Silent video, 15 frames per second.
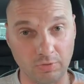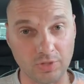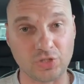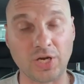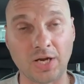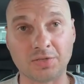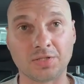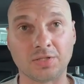
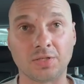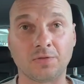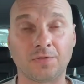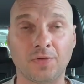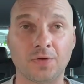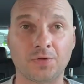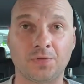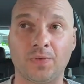rejected in
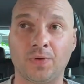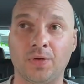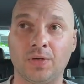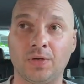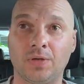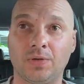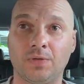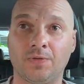first
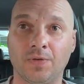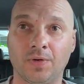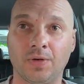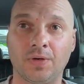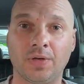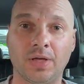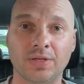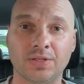30
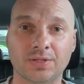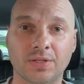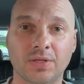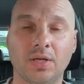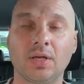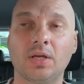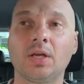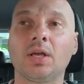days,
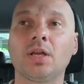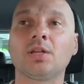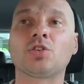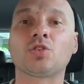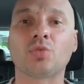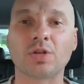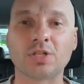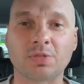
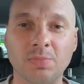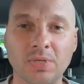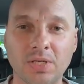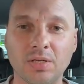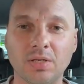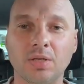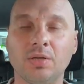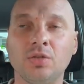trust me,
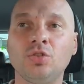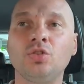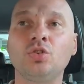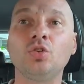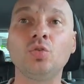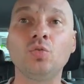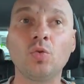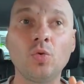
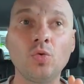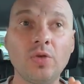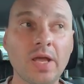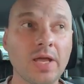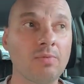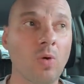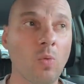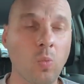you will
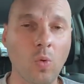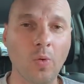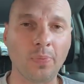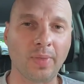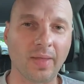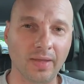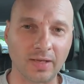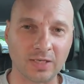never want
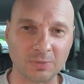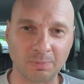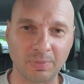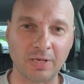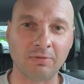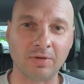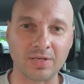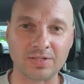that
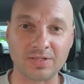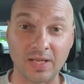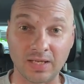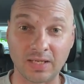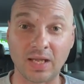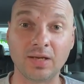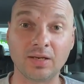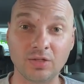experience
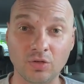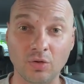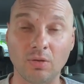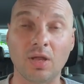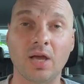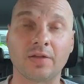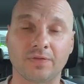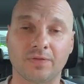again in your
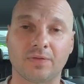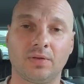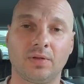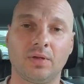life.